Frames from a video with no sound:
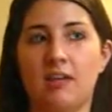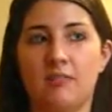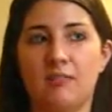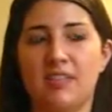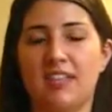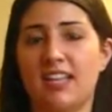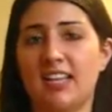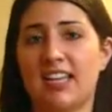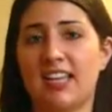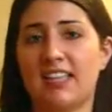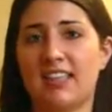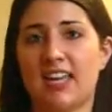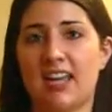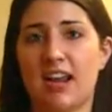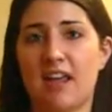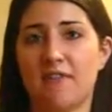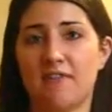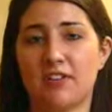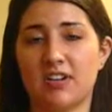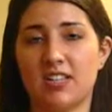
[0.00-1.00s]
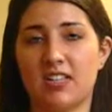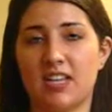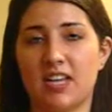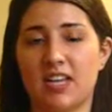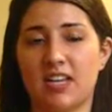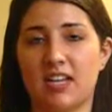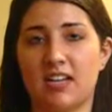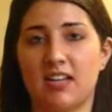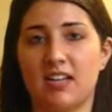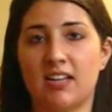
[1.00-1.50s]
Thinking that
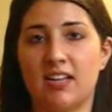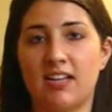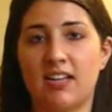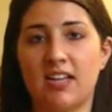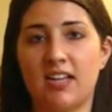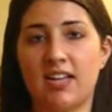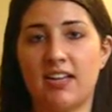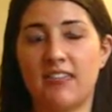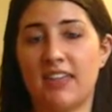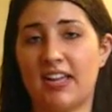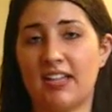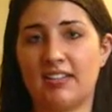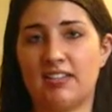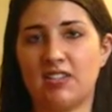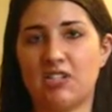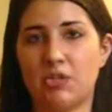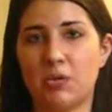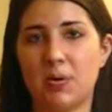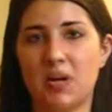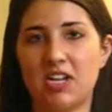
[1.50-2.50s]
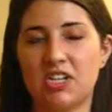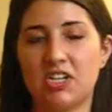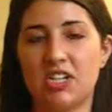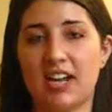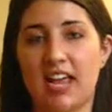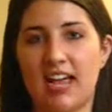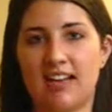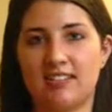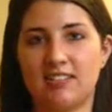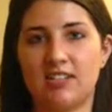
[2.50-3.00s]
everything in that situation
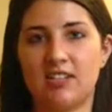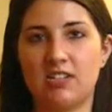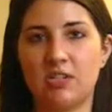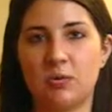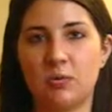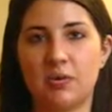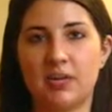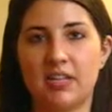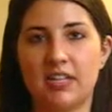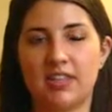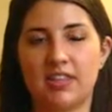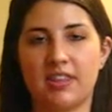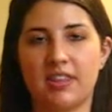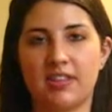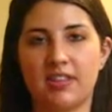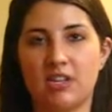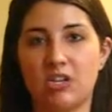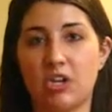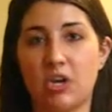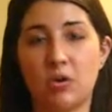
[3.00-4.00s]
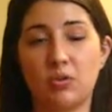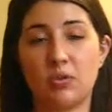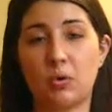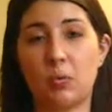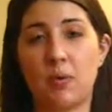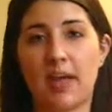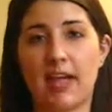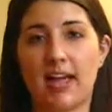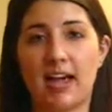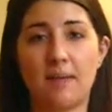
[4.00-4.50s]
has to do with, the
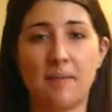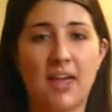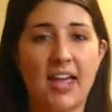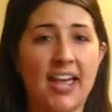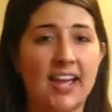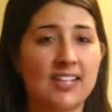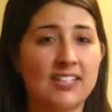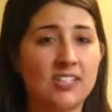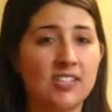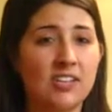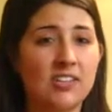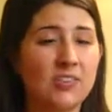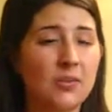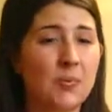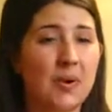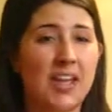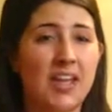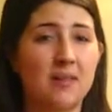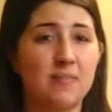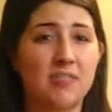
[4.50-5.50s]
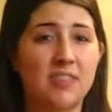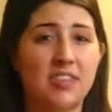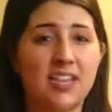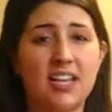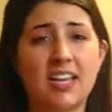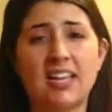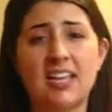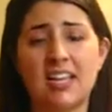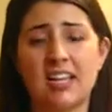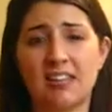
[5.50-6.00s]
way I'm acting, the way I'm
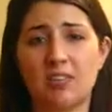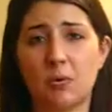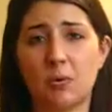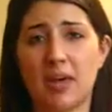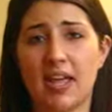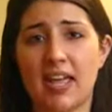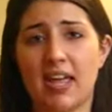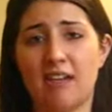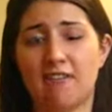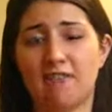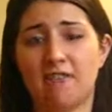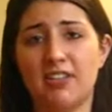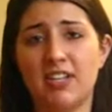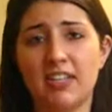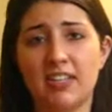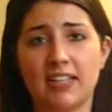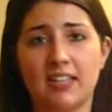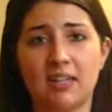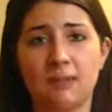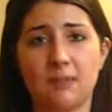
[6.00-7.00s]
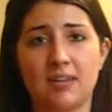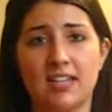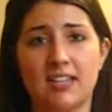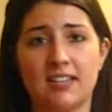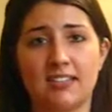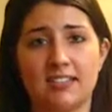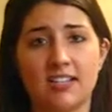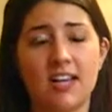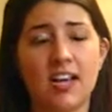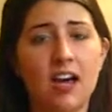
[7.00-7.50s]
thinking, the way I'm feeling,
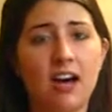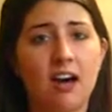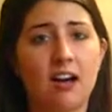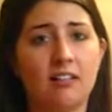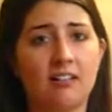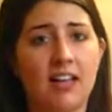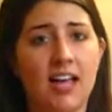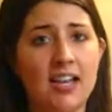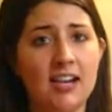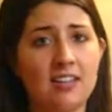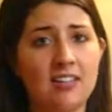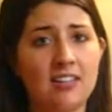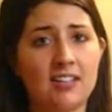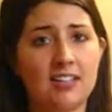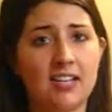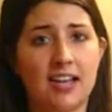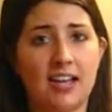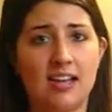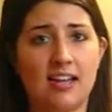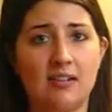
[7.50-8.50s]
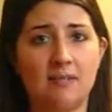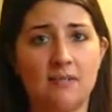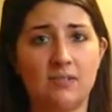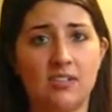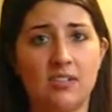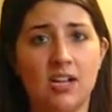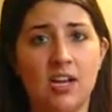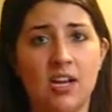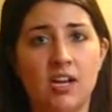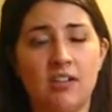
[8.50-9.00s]
because a lot of the times
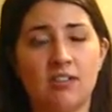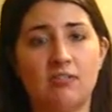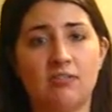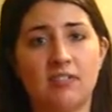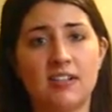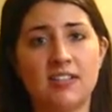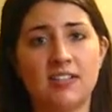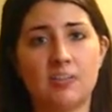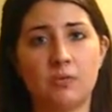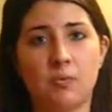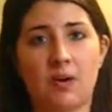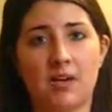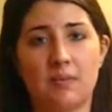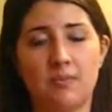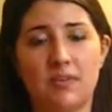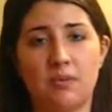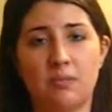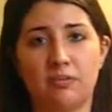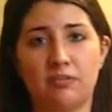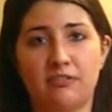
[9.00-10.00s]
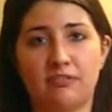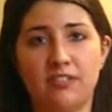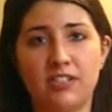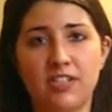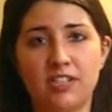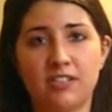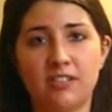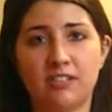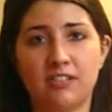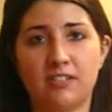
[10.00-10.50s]
the reason why people
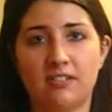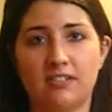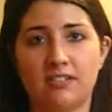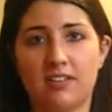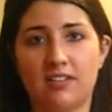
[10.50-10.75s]
fear,